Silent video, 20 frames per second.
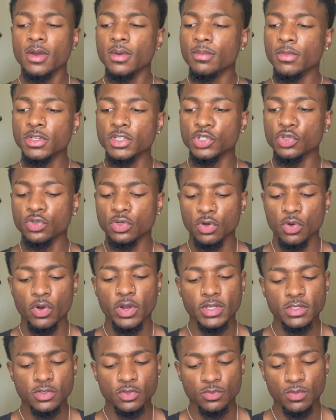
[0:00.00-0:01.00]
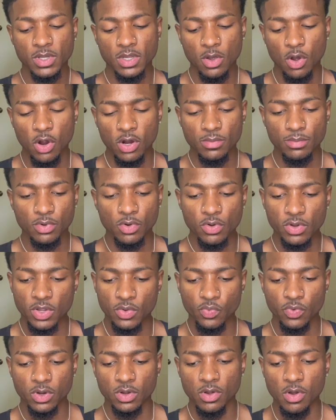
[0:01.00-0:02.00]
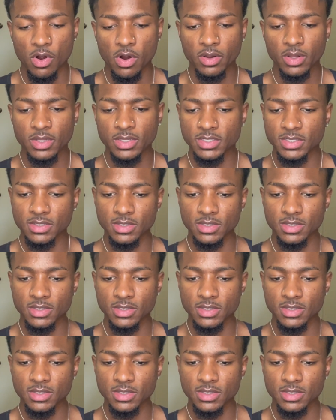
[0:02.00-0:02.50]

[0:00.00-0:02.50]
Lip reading: But you're going to be heartbroken regardless.